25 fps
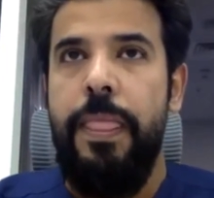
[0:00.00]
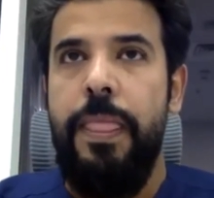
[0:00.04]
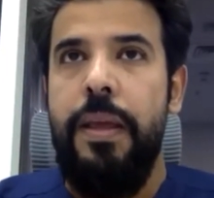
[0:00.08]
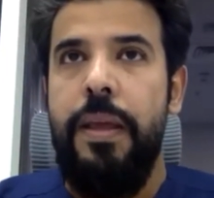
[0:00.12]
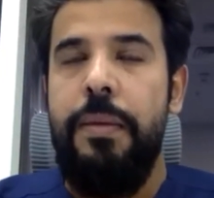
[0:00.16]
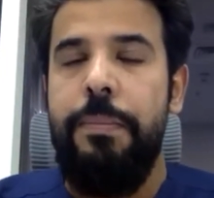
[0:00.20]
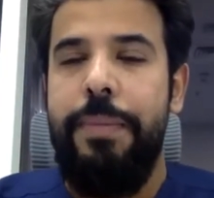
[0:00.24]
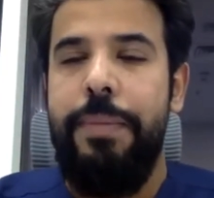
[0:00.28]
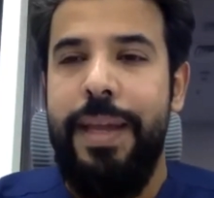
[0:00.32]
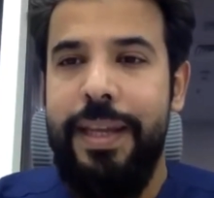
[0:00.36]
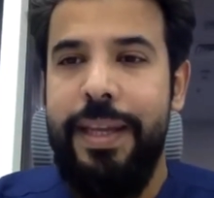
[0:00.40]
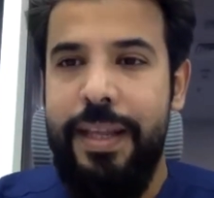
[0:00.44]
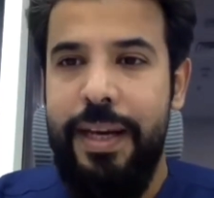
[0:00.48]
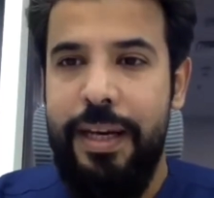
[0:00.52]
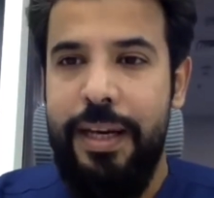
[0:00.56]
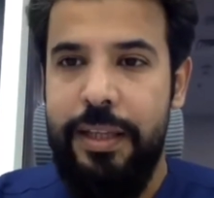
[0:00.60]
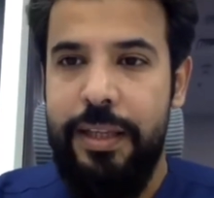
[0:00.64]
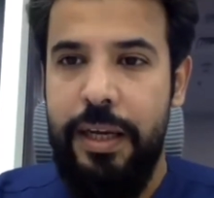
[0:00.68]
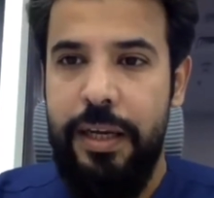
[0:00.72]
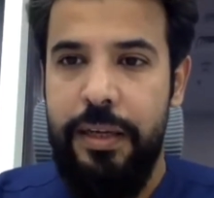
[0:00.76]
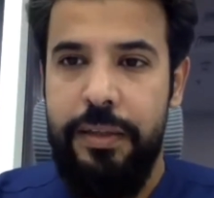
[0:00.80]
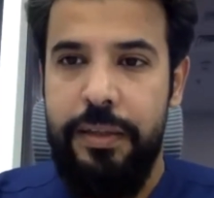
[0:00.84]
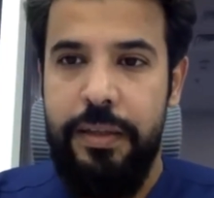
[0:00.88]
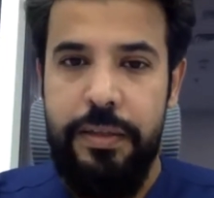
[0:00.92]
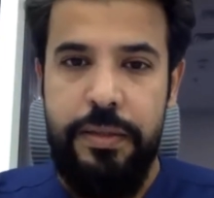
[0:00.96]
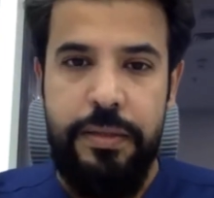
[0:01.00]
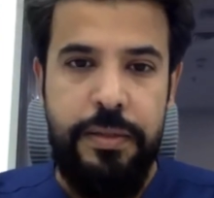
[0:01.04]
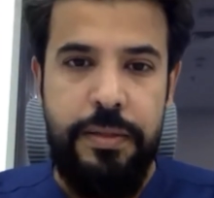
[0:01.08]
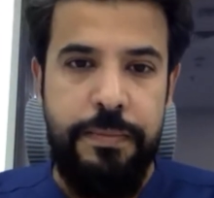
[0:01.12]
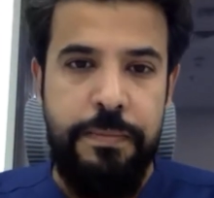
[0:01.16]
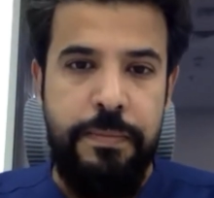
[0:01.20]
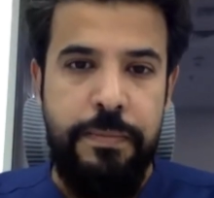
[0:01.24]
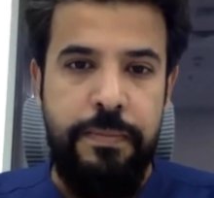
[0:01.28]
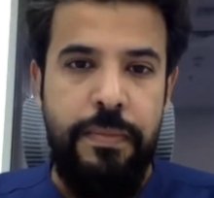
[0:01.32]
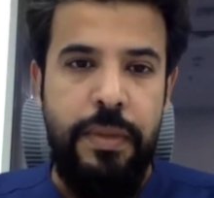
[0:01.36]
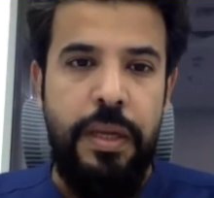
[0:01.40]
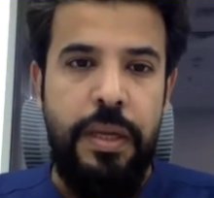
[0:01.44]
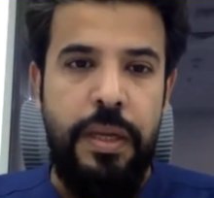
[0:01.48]
pancreatitis,
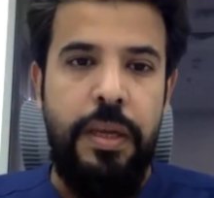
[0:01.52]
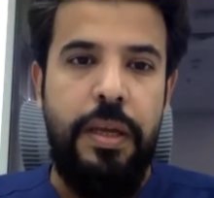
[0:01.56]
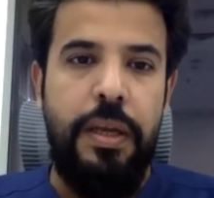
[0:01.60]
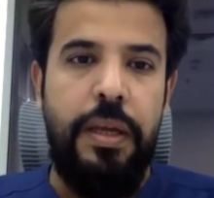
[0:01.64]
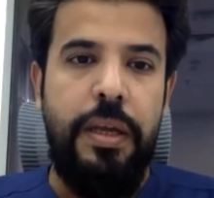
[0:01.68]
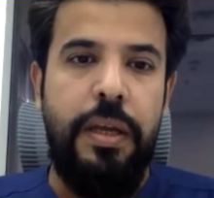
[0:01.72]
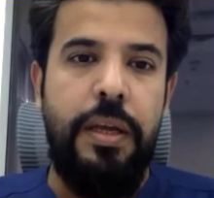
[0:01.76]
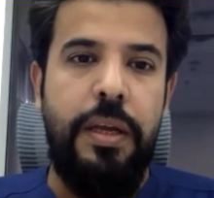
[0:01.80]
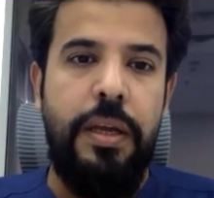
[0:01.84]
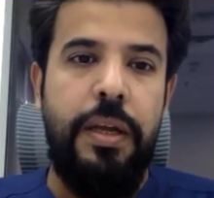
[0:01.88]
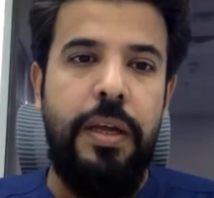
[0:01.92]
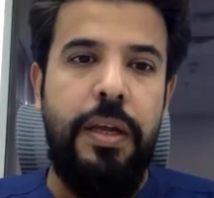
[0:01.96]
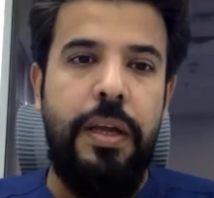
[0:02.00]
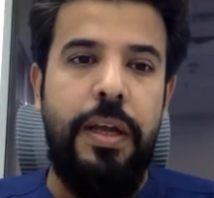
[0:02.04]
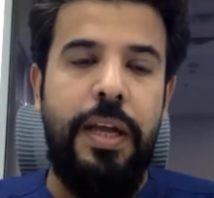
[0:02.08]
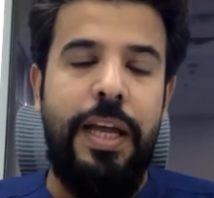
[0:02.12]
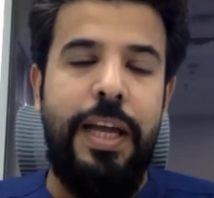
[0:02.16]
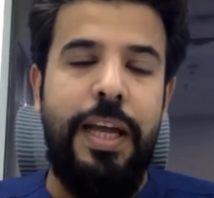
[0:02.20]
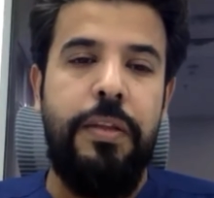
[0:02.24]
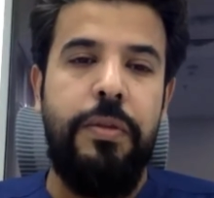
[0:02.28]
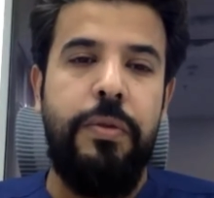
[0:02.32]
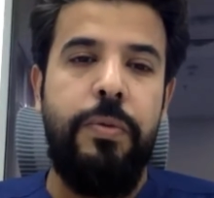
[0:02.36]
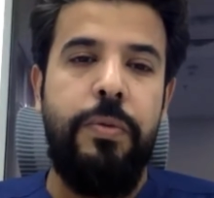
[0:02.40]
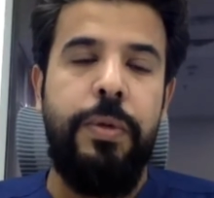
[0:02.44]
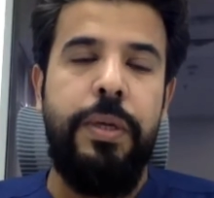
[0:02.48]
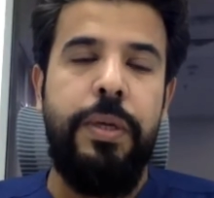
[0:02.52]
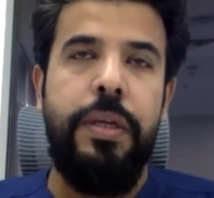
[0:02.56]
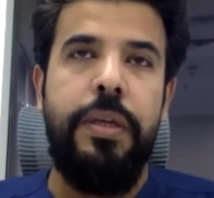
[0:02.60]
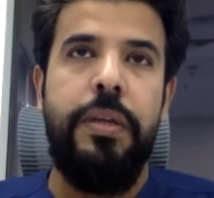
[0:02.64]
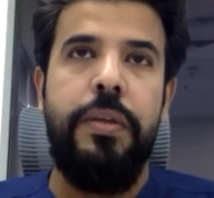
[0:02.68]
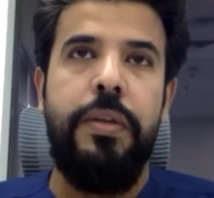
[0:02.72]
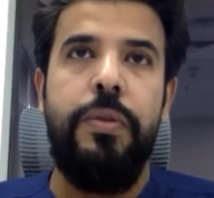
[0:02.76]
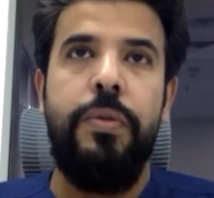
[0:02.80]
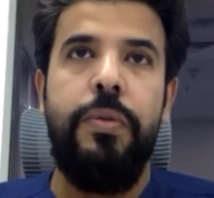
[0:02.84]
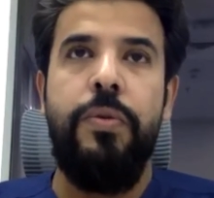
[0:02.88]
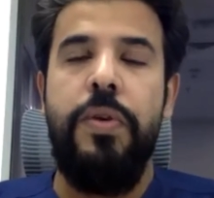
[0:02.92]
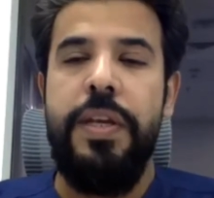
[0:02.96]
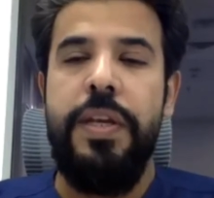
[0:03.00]
and
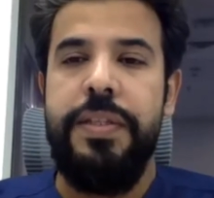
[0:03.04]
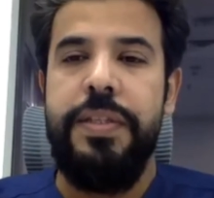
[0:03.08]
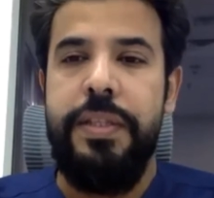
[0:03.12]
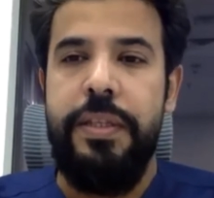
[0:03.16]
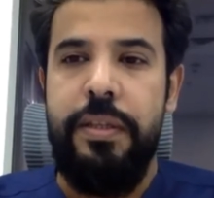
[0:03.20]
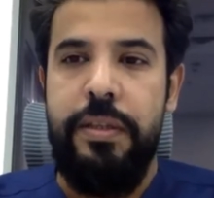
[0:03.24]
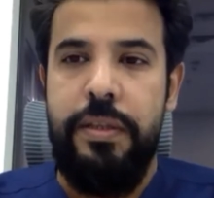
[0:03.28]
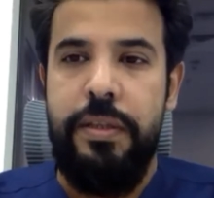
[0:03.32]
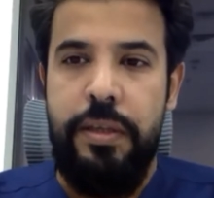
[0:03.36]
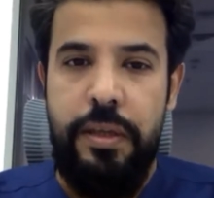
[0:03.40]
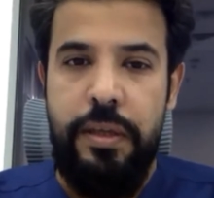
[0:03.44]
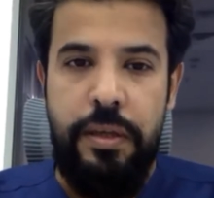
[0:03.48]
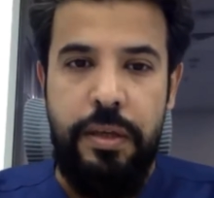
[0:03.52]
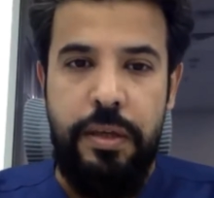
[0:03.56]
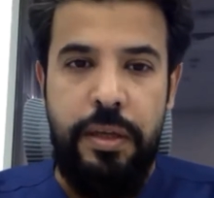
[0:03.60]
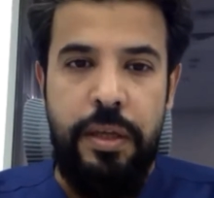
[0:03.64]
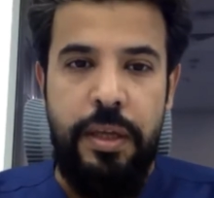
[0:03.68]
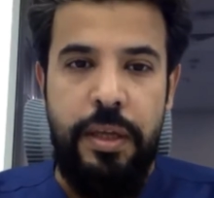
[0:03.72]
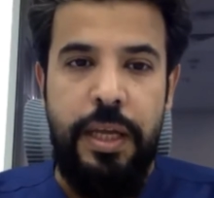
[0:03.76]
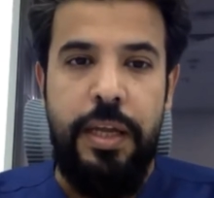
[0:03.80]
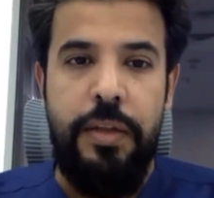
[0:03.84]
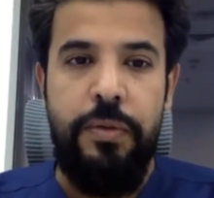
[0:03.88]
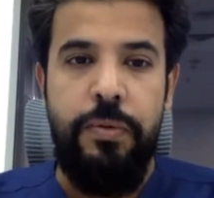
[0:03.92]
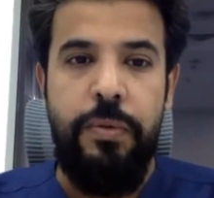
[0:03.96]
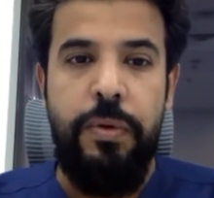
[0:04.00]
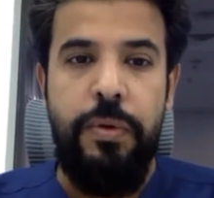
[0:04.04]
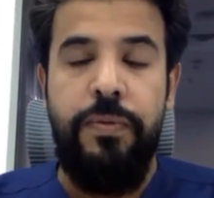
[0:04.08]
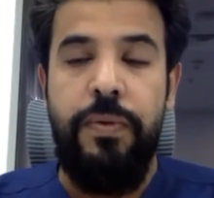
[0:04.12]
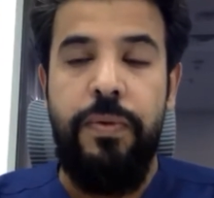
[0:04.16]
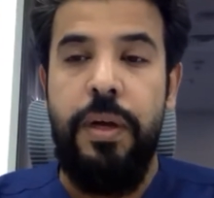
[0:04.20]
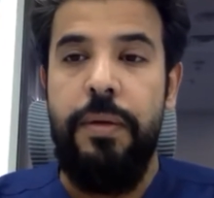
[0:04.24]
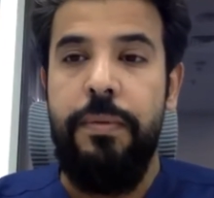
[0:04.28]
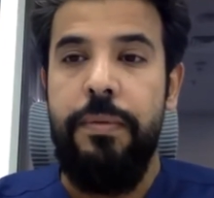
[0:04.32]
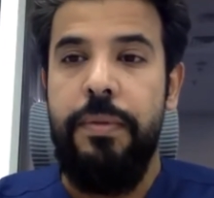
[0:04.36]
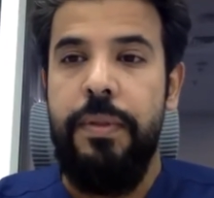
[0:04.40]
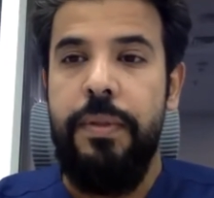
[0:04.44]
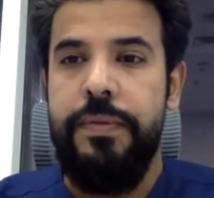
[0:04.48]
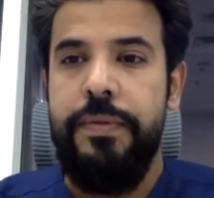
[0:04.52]
we do a CT and we
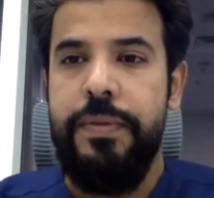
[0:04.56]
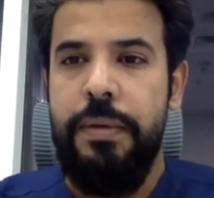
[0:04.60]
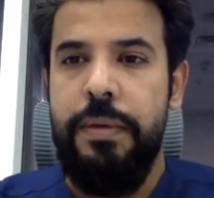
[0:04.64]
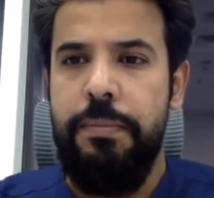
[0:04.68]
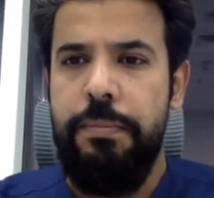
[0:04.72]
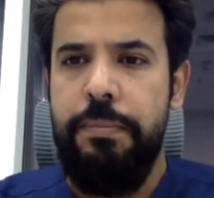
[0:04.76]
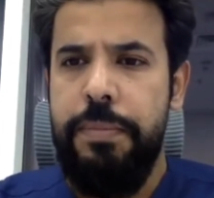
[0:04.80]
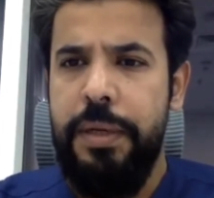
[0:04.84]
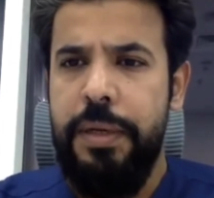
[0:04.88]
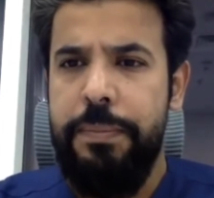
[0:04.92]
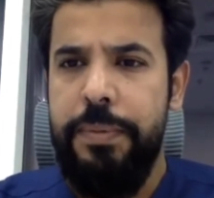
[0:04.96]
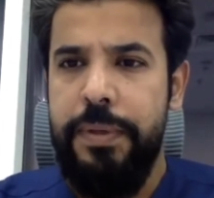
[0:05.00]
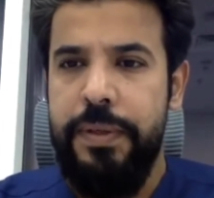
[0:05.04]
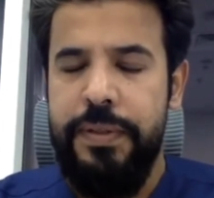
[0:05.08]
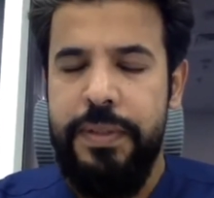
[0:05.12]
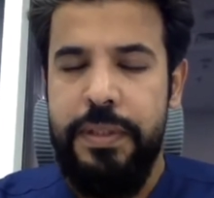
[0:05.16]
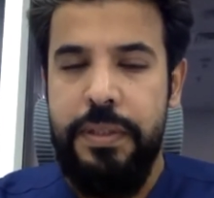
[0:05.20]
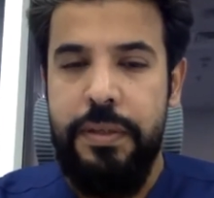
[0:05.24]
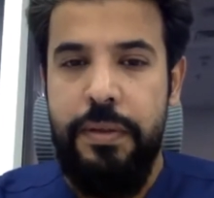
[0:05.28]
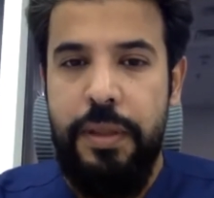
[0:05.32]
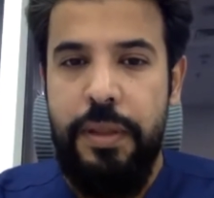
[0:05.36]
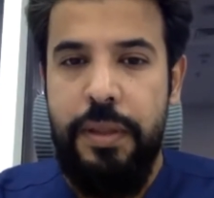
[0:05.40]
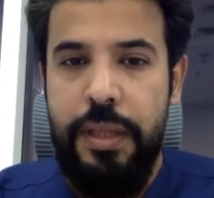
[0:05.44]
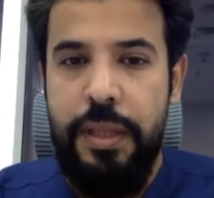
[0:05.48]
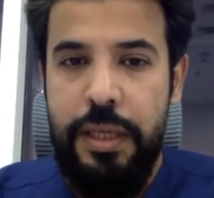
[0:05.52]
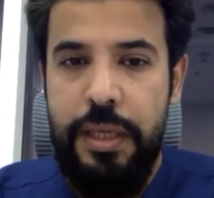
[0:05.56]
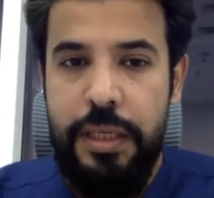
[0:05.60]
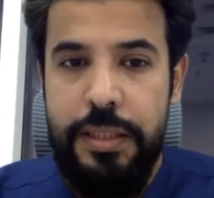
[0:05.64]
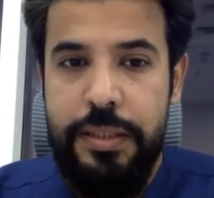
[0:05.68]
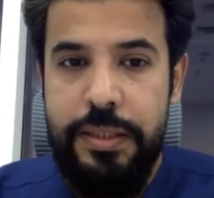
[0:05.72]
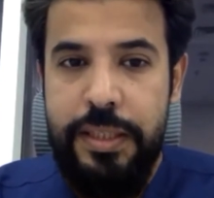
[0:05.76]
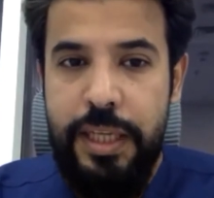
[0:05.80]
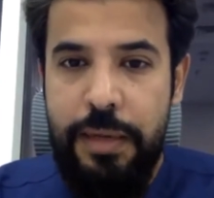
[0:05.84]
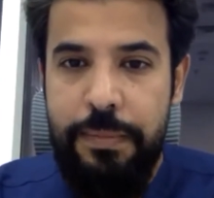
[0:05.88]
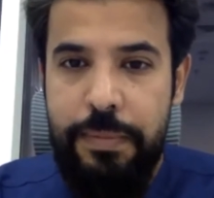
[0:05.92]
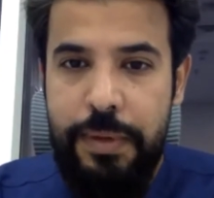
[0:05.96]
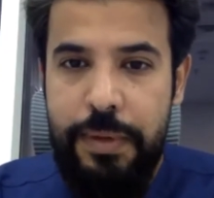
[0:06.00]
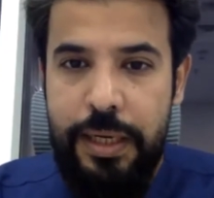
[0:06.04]
found some bubbles on the
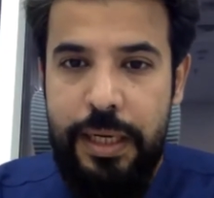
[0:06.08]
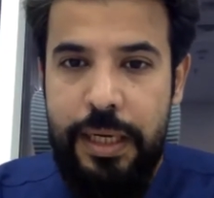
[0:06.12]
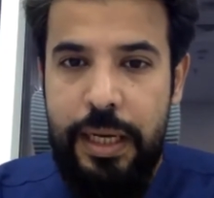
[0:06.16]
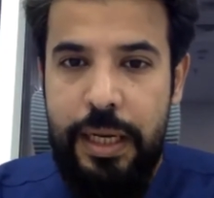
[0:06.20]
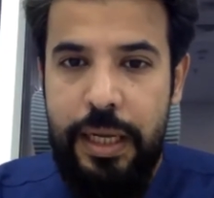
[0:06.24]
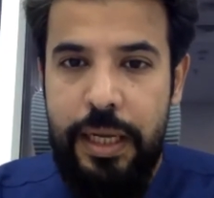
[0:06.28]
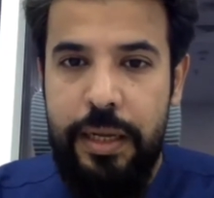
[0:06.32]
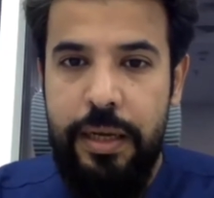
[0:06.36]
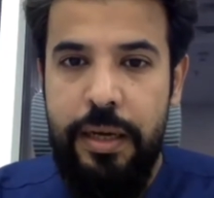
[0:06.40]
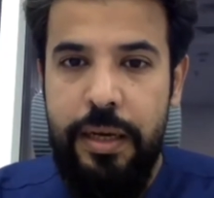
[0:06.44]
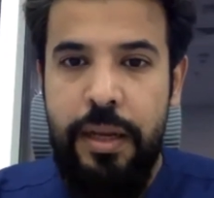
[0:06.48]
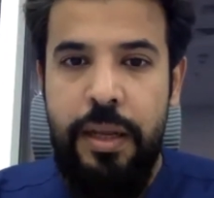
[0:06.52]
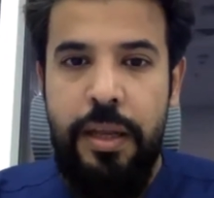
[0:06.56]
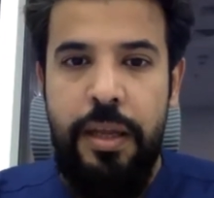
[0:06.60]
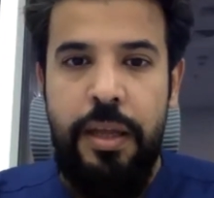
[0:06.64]
stapling line.